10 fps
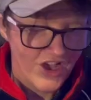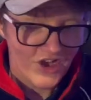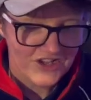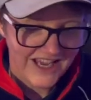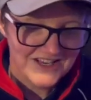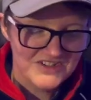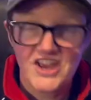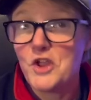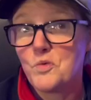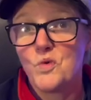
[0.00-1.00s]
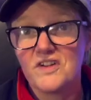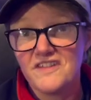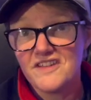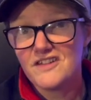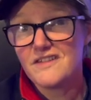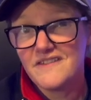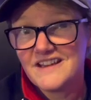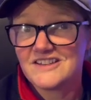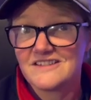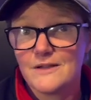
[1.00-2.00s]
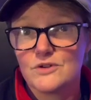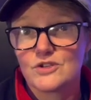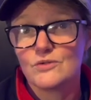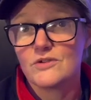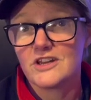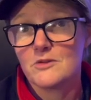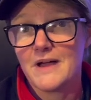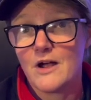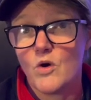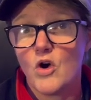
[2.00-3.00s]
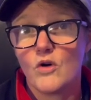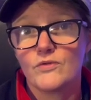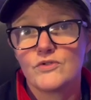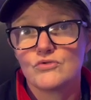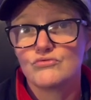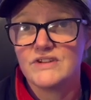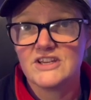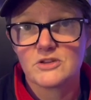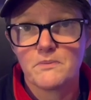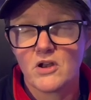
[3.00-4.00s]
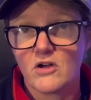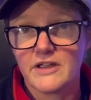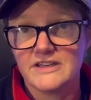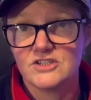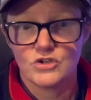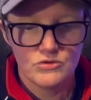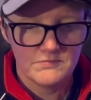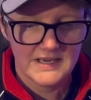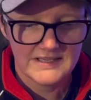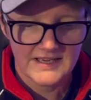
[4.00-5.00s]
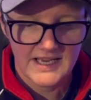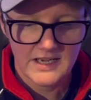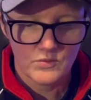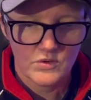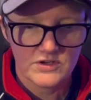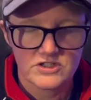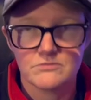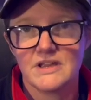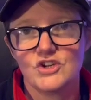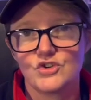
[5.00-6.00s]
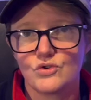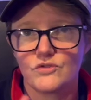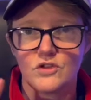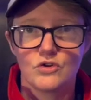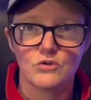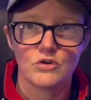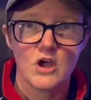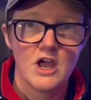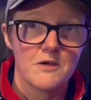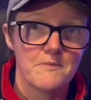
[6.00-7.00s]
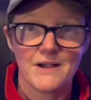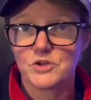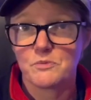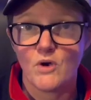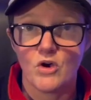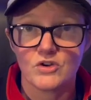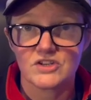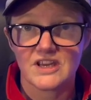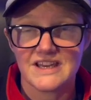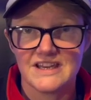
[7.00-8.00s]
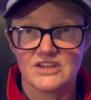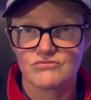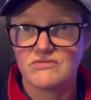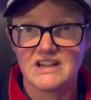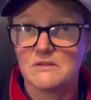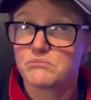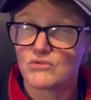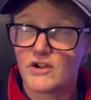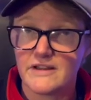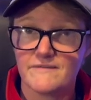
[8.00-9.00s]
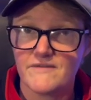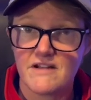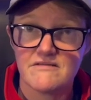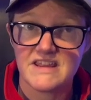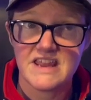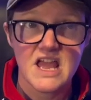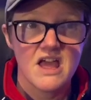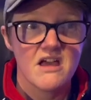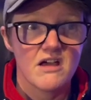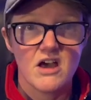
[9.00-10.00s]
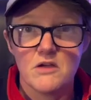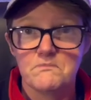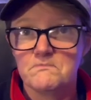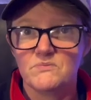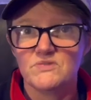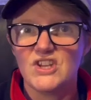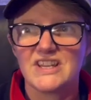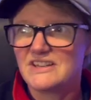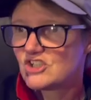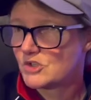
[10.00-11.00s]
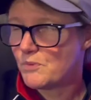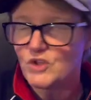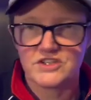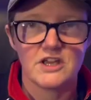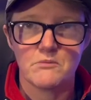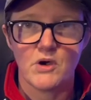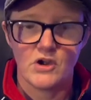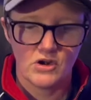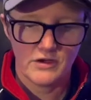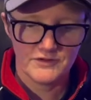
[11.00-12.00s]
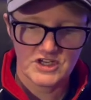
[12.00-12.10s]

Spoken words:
Okay, so one of the other things that they was talking about on the resupply Zoom meeting was to make sure that your bounce box is really bright and very, you can spot it a mile off.